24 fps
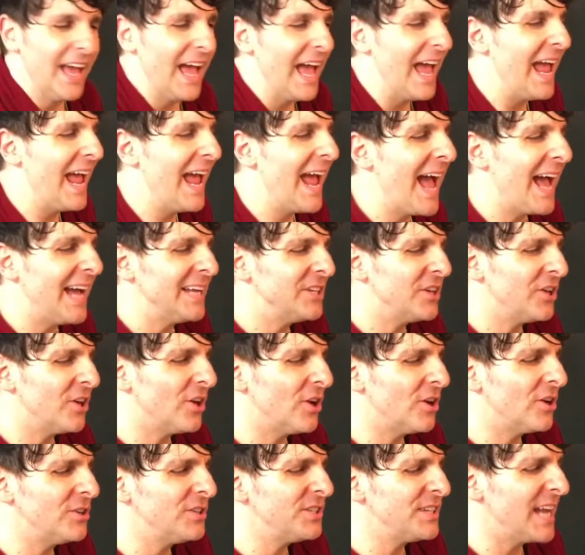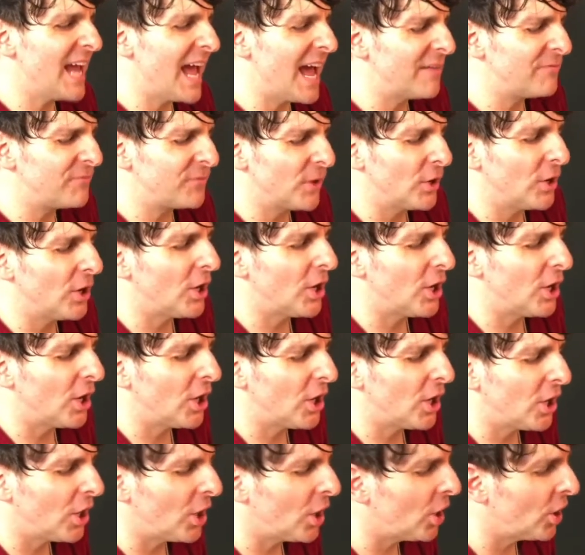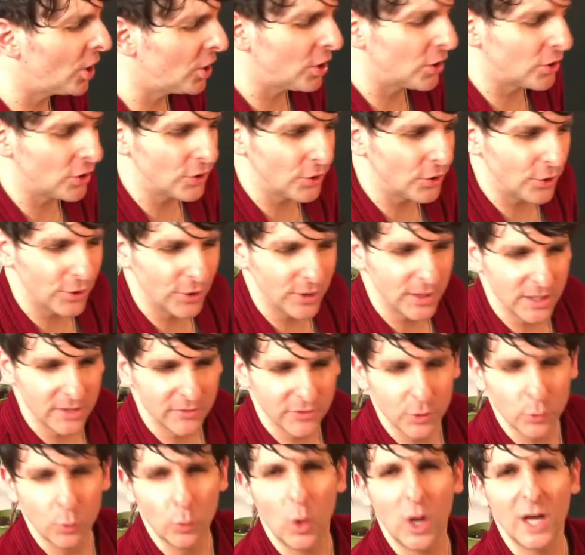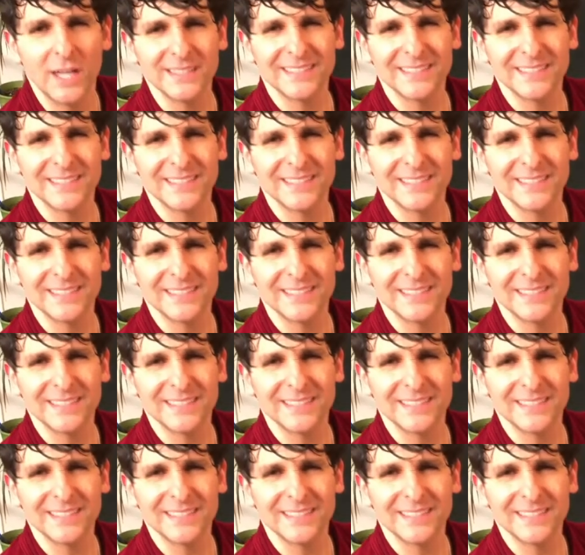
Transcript: and you never even one